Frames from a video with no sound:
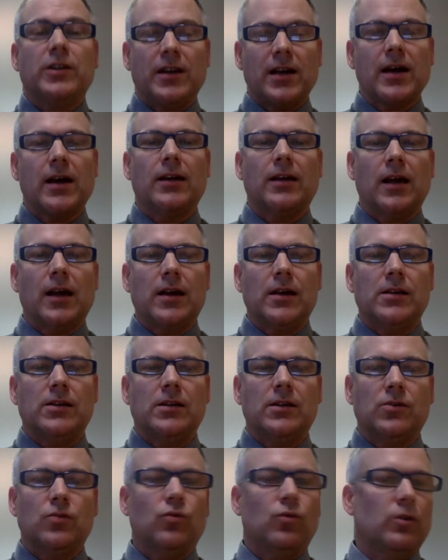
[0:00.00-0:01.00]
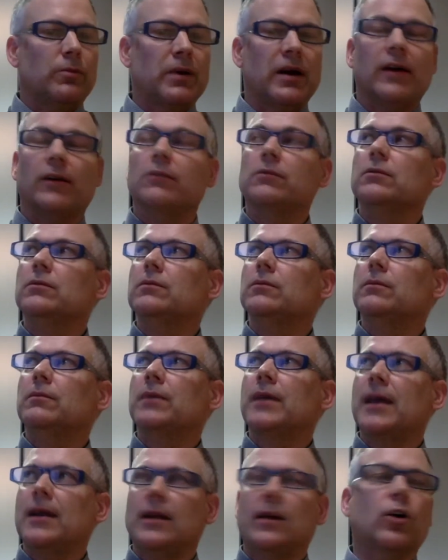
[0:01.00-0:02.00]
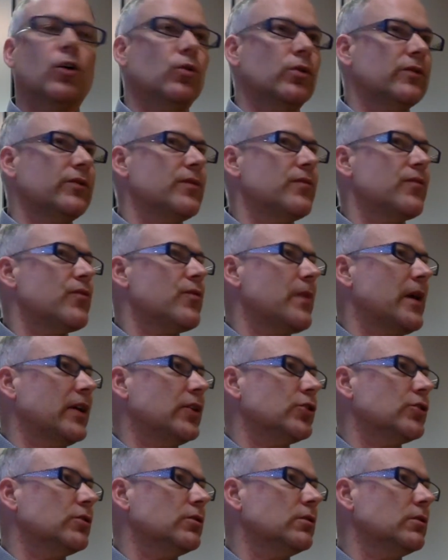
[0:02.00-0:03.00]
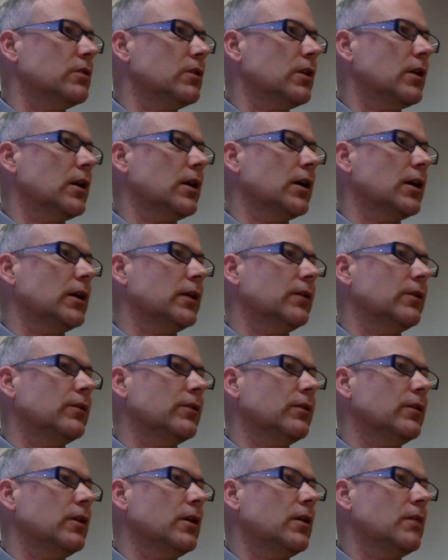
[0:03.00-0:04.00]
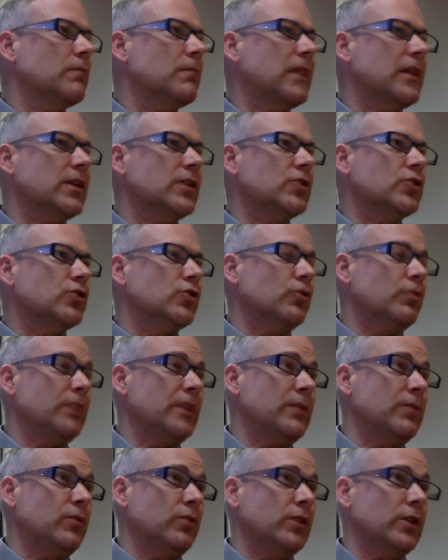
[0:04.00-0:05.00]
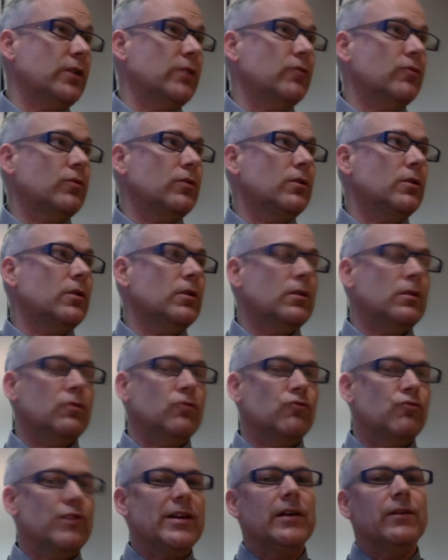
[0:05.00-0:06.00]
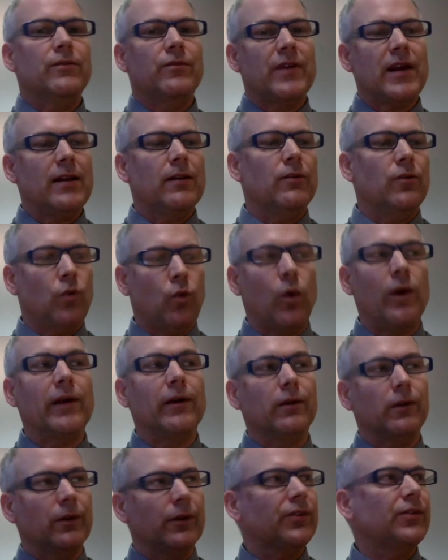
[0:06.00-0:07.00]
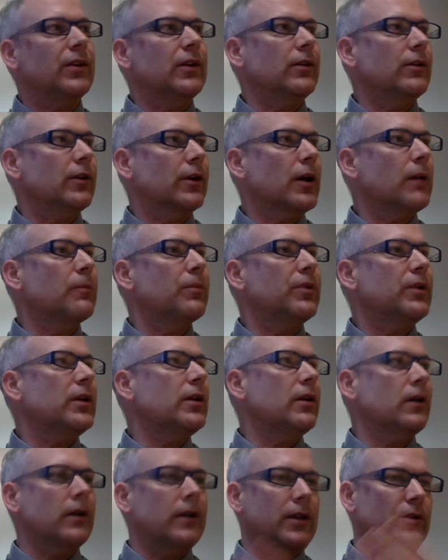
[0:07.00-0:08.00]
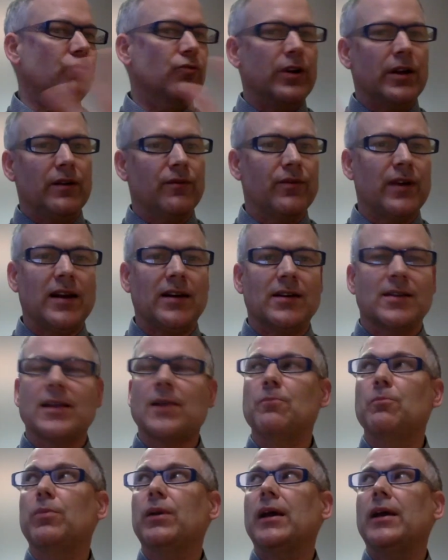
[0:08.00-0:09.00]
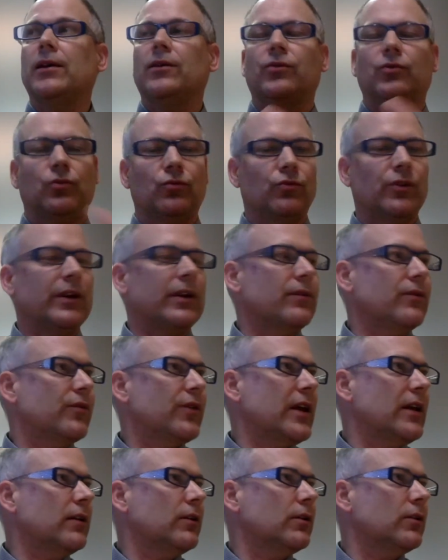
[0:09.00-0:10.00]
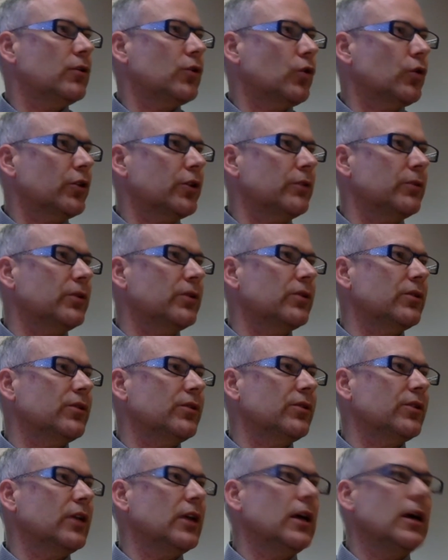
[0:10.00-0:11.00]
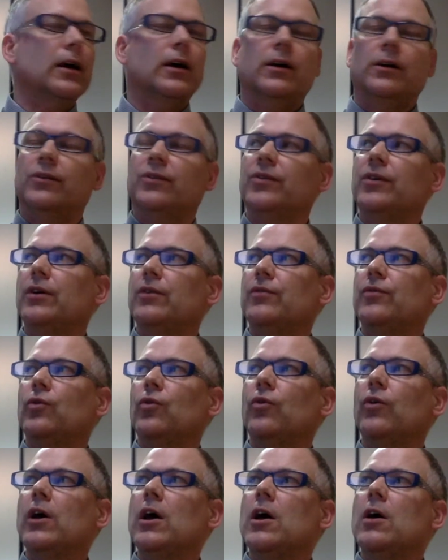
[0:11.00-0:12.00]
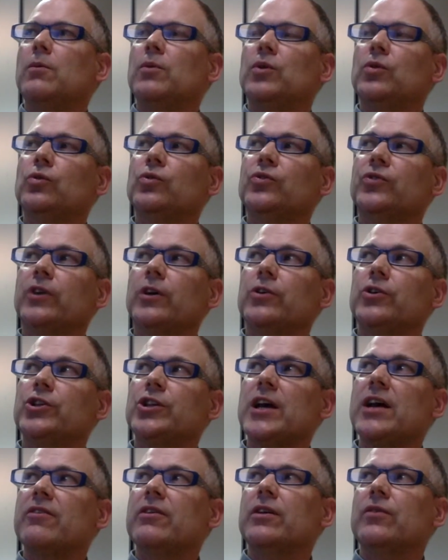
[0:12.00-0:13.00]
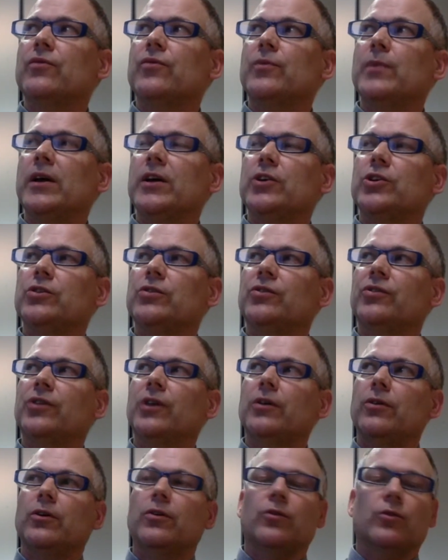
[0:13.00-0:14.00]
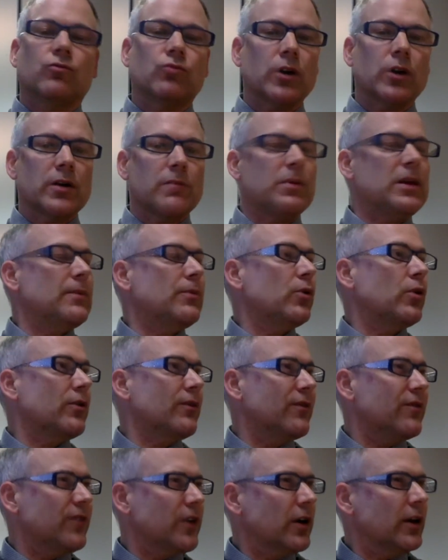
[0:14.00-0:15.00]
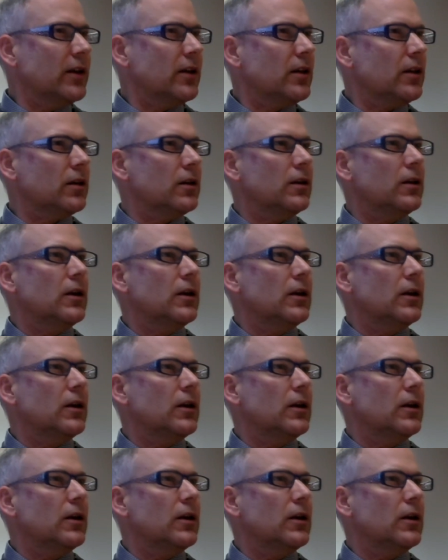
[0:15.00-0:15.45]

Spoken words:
nowadays, is all about getting hold of information and making sure people don't reinvent the wheel that's in the company, i.e. reinvent templates or reinvent documents and so forth, but also sharing information so that the right people can find it